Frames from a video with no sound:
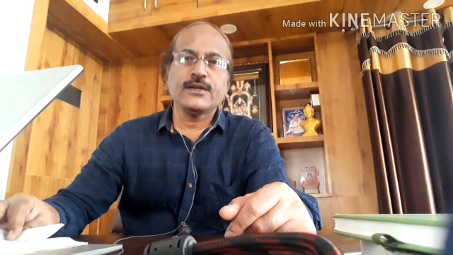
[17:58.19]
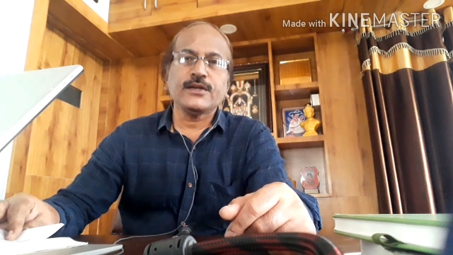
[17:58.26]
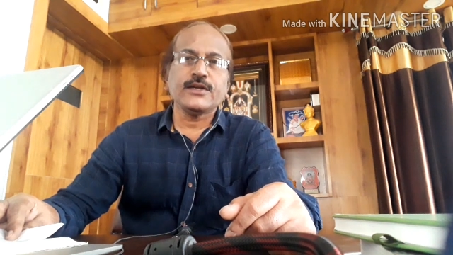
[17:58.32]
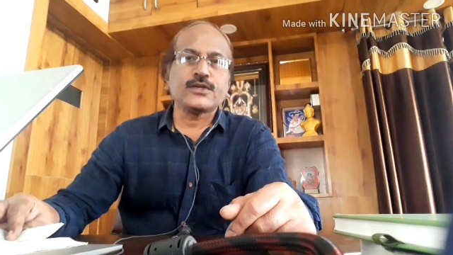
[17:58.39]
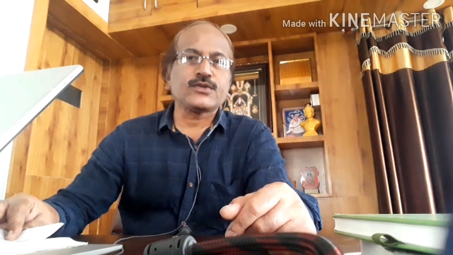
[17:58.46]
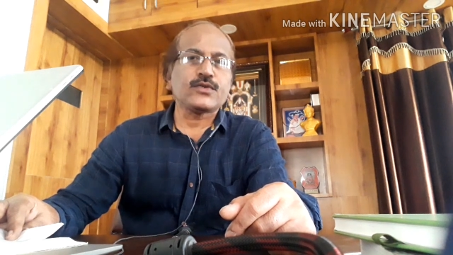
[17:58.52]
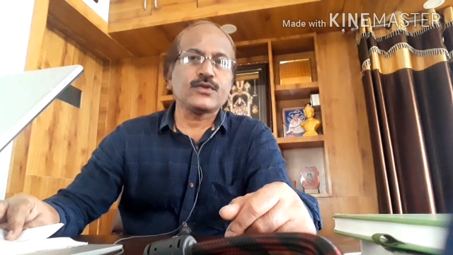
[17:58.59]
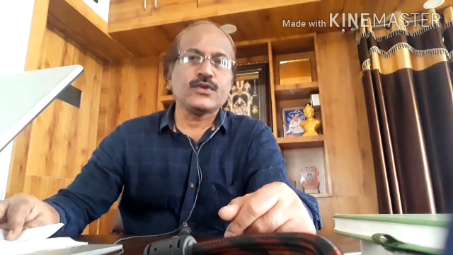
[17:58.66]
it
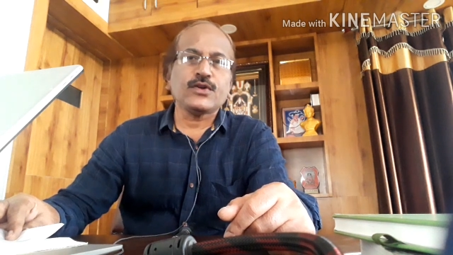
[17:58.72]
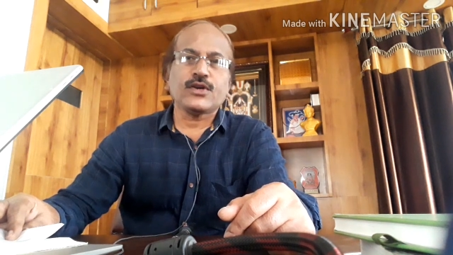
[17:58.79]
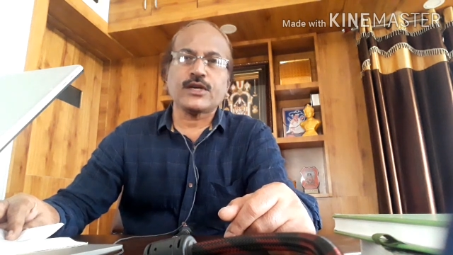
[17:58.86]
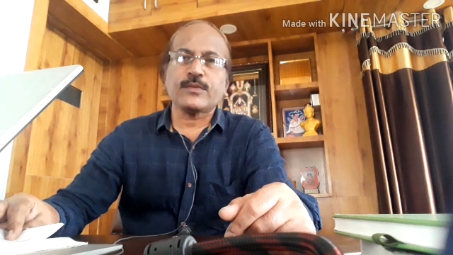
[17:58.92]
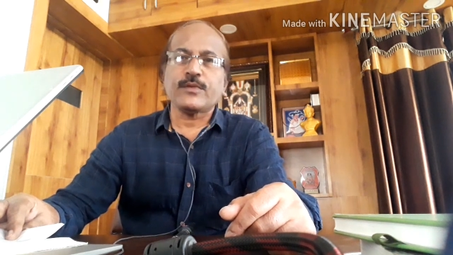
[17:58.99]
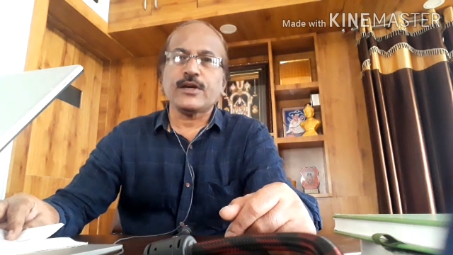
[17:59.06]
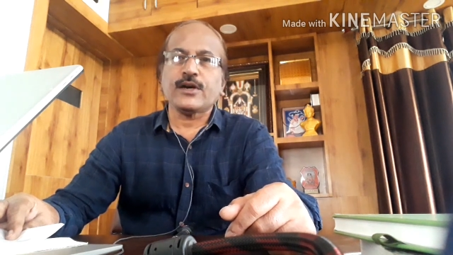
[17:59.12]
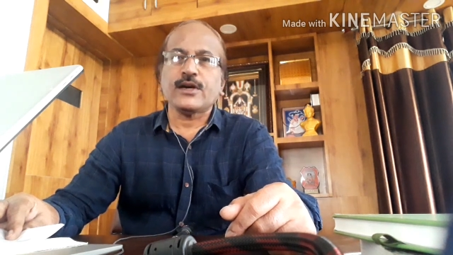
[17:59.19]
should not
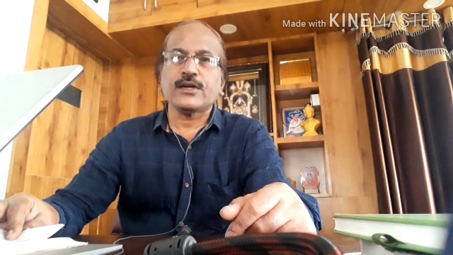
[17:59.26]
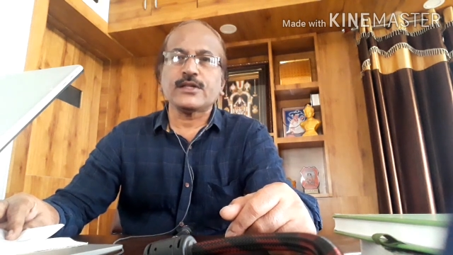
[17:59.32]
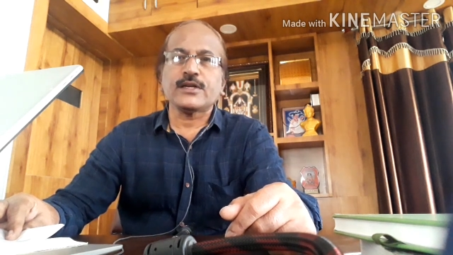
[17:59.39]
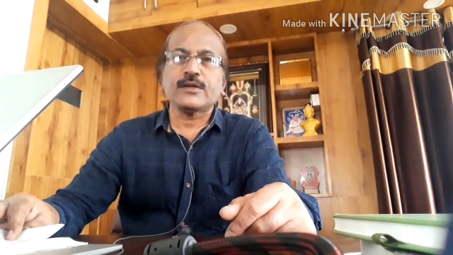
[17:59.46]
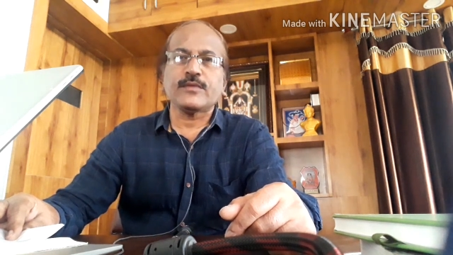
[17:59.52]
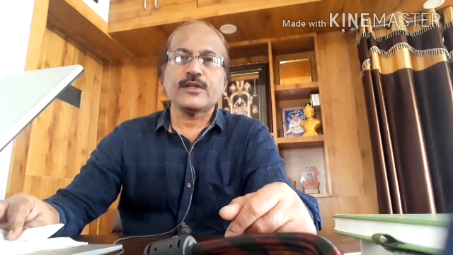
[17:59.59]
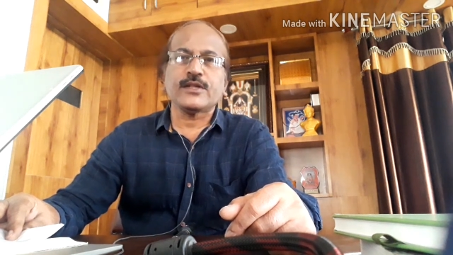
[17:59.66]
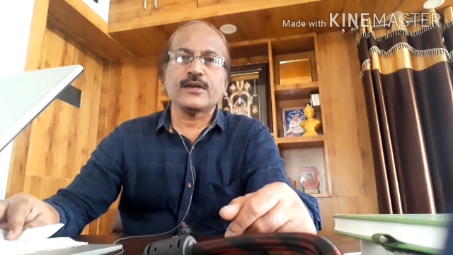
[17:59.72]
be honored
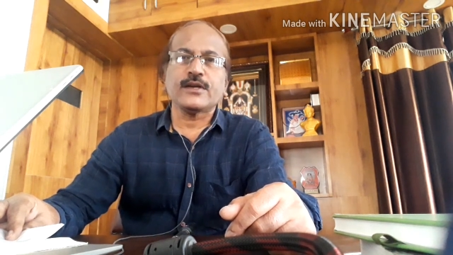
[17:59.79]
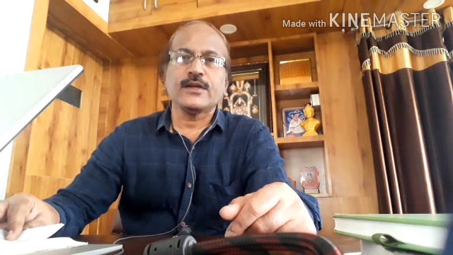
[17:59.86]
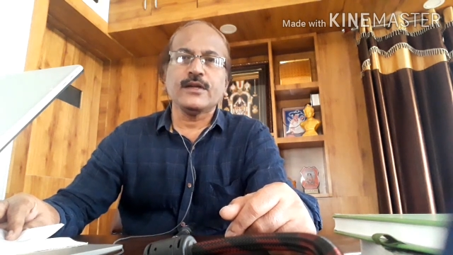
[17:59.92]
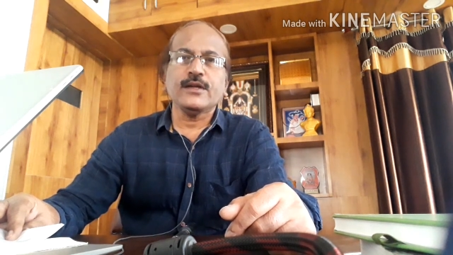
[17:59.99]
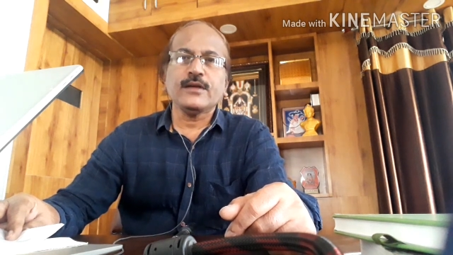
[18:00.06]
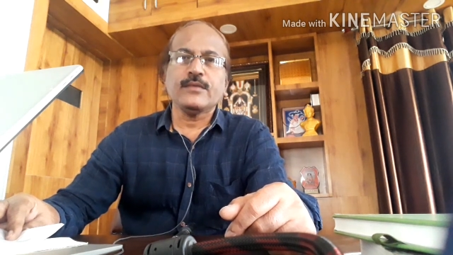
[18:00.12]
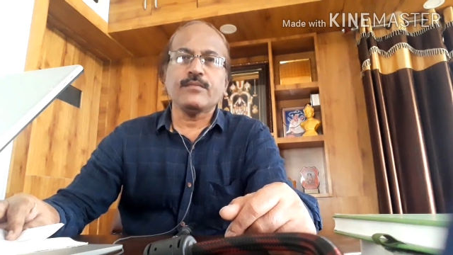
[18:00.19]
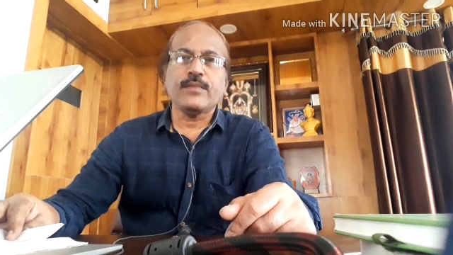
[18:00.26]
by the
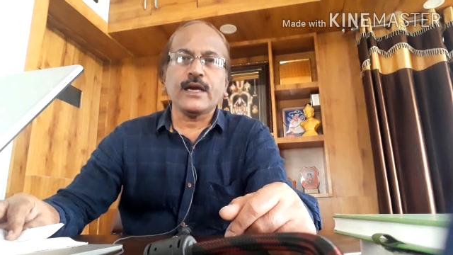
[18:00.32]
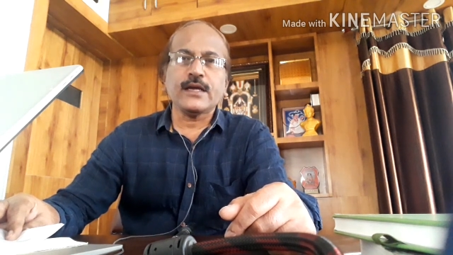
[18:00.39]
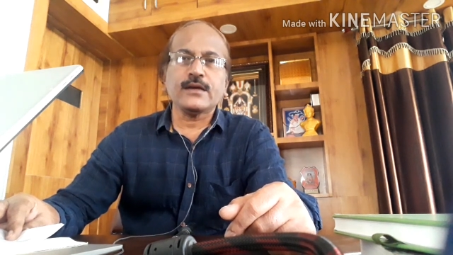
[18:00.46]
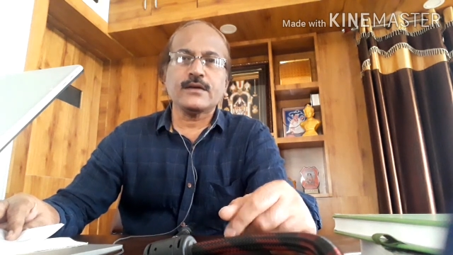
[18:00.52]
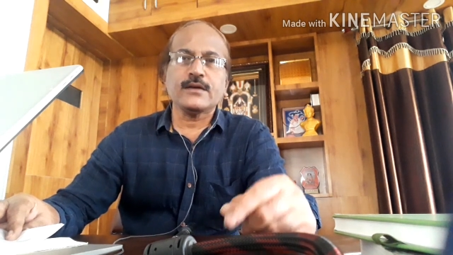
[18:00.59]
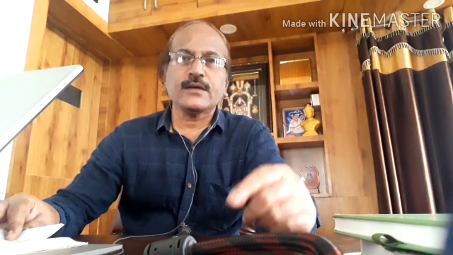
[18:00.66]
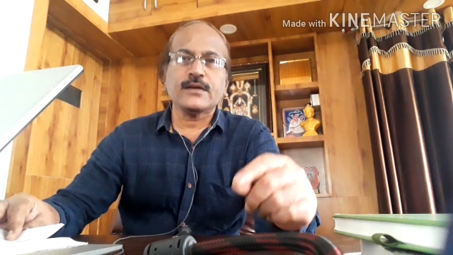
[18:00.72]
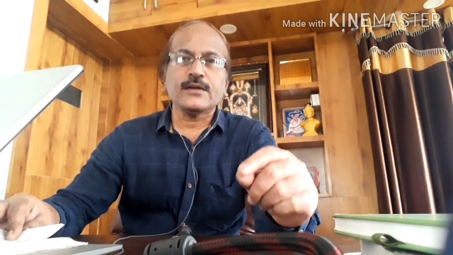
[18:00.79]

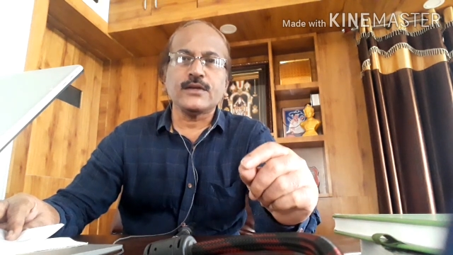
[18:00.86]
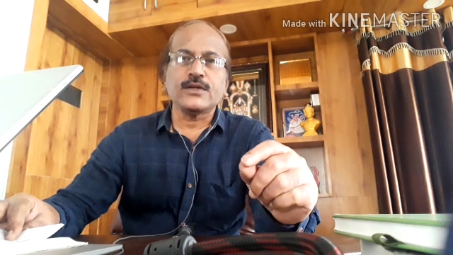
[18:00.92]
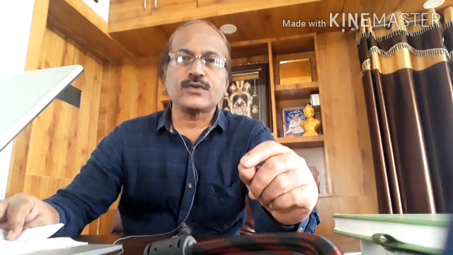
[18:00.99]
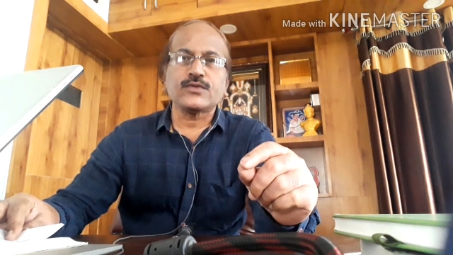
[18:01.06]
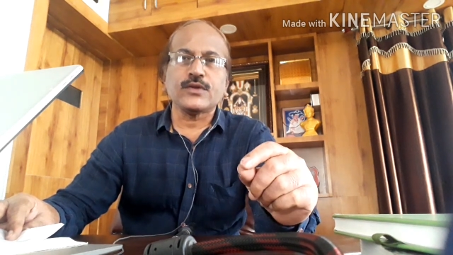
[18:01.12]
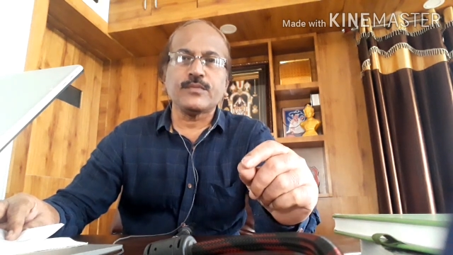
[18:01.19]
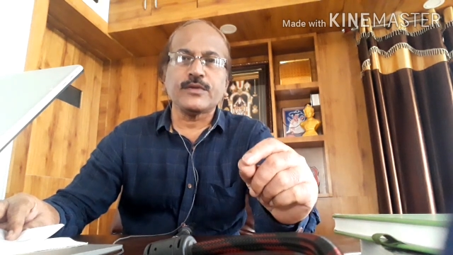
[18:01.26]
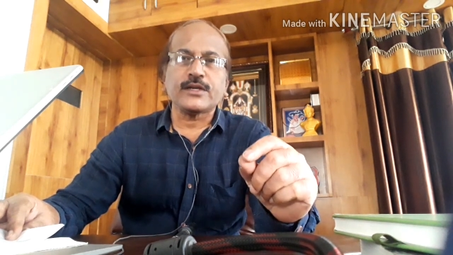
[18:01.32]
banker. It
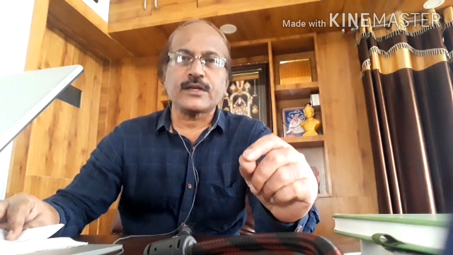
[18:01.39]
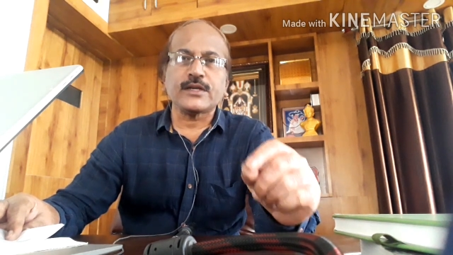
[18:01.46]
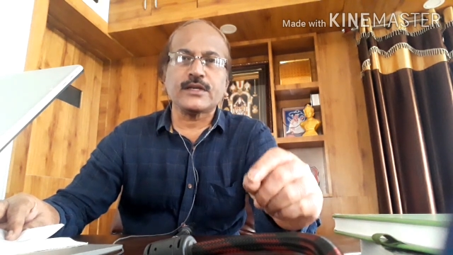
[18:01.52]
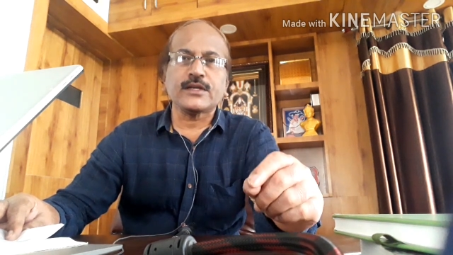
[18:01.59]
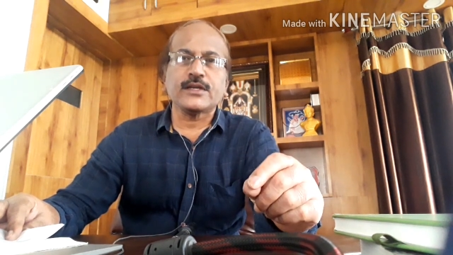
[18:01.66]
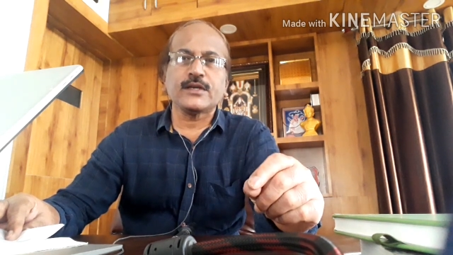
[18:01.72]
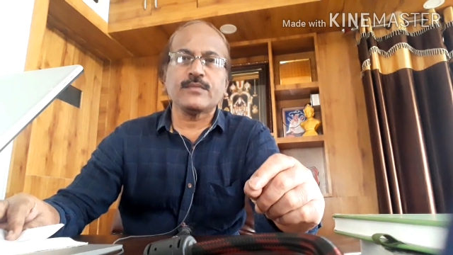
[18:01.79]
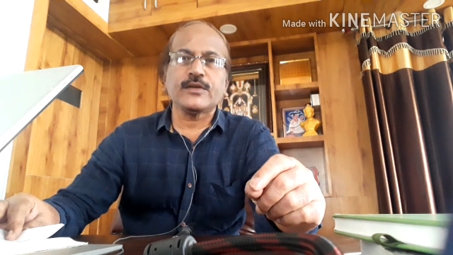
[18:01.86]
should be
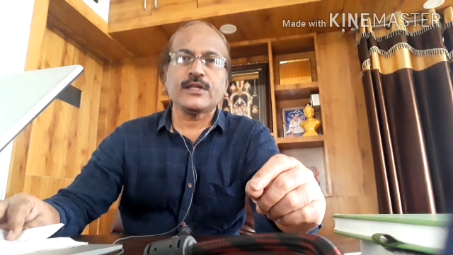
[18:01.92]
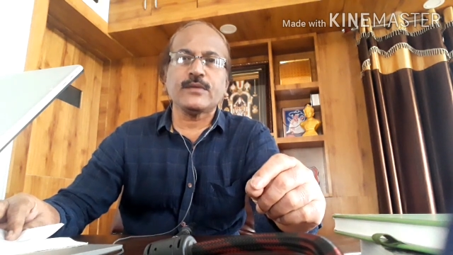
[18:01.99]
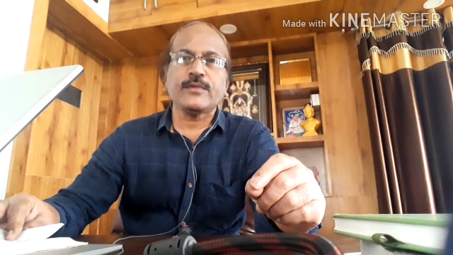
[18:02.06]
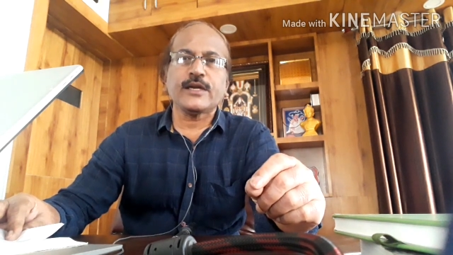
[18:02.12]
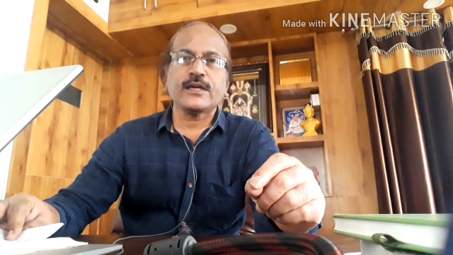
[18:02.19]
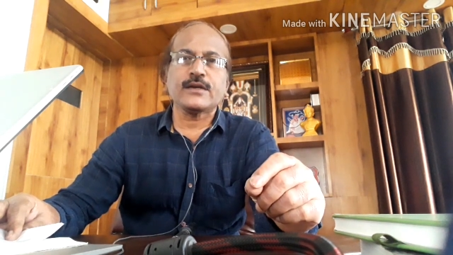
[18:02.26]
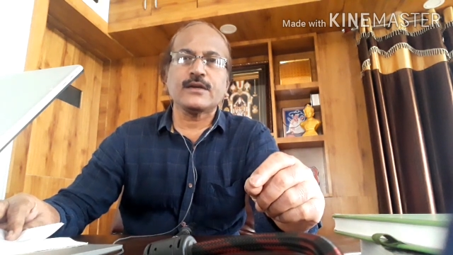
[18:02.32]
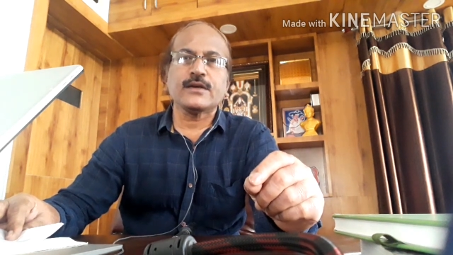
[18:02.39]
returned by the
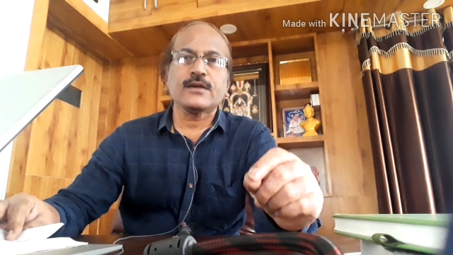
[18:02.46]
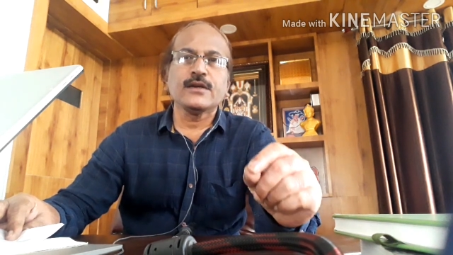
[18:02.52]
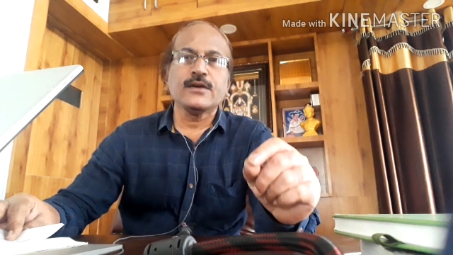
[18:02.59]
banker